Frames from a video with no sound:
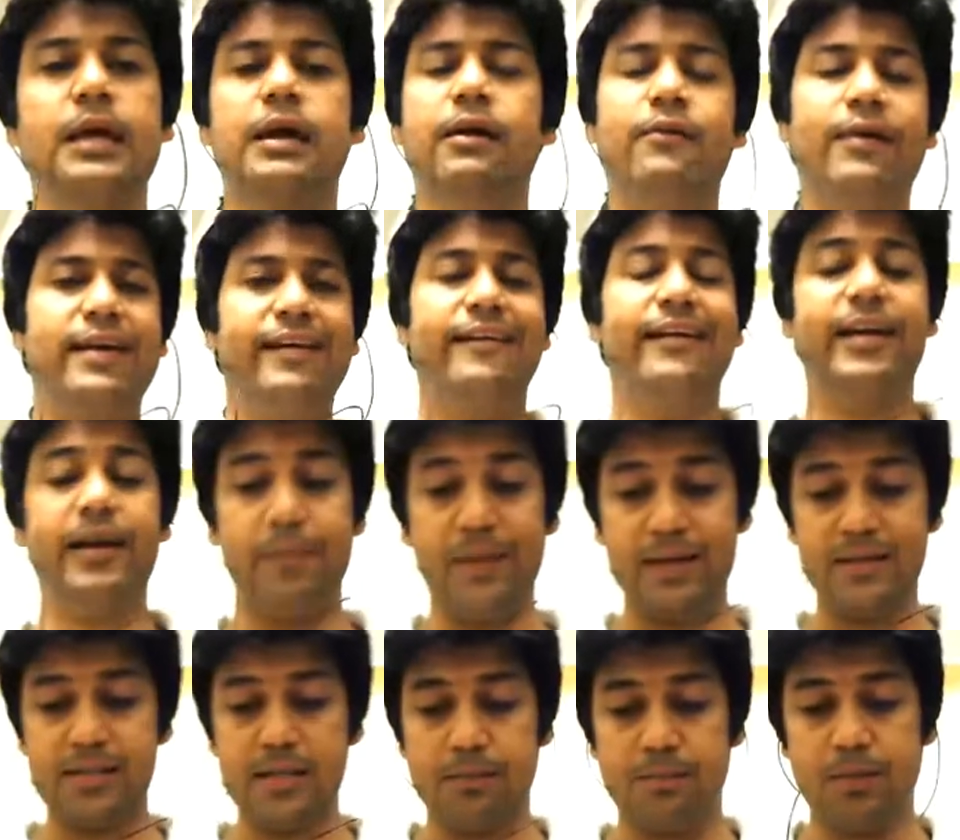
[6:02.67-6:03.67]
very random
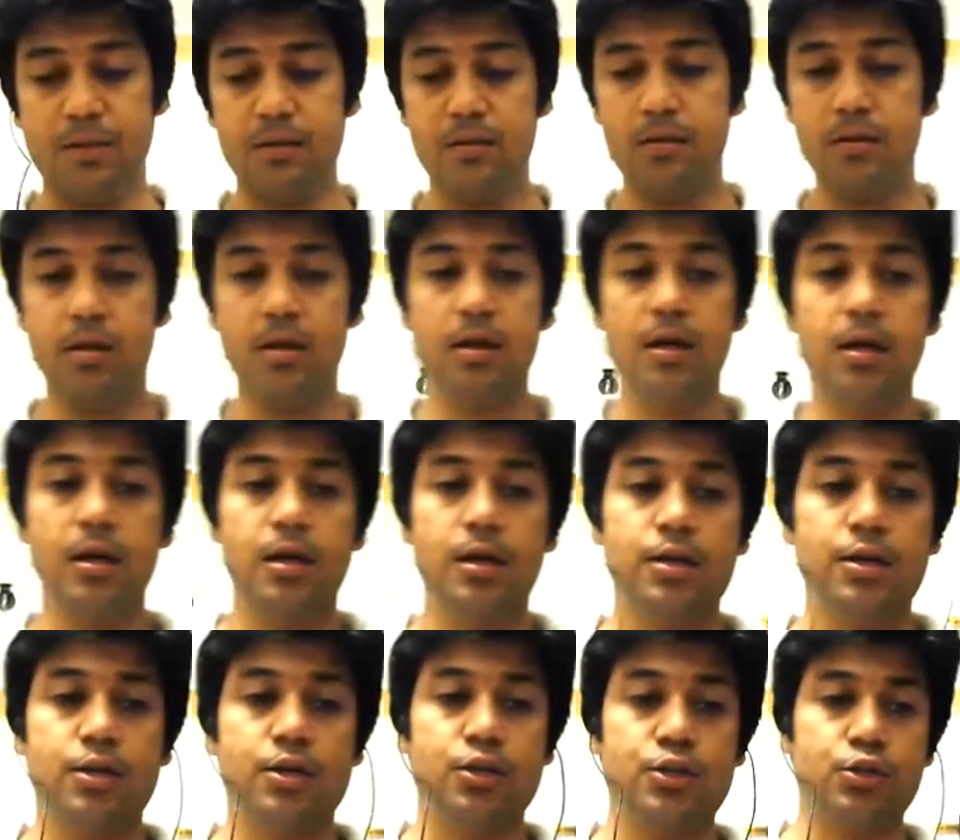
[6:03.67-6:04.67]
example.
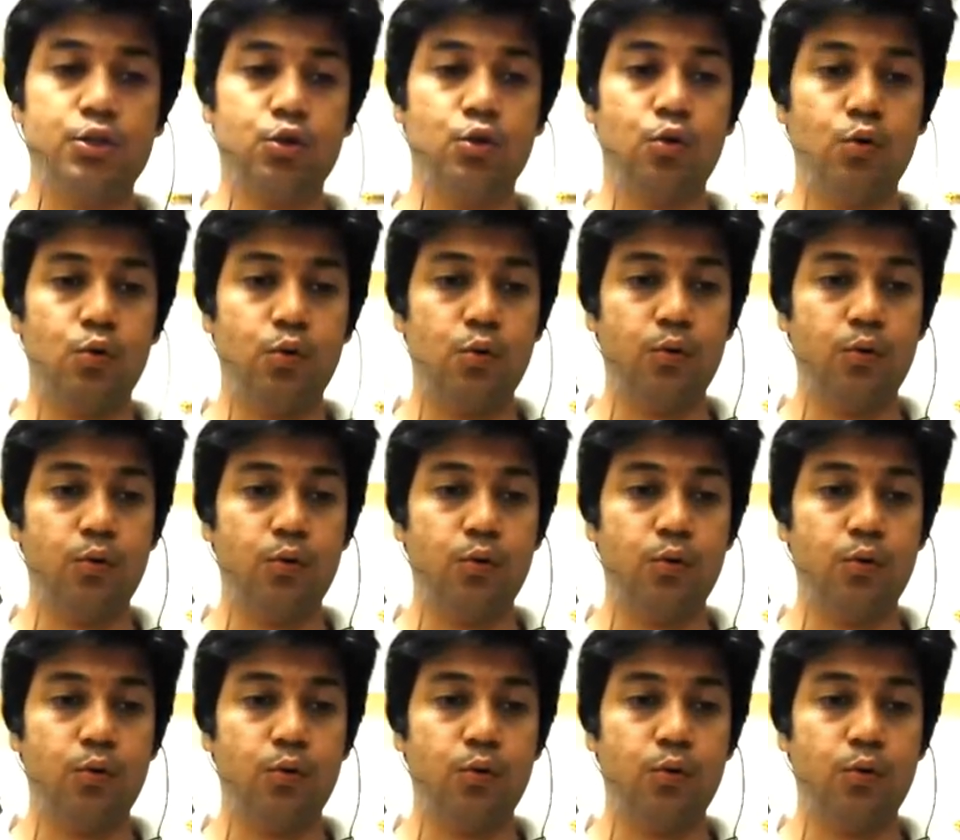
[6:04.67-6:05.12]
So,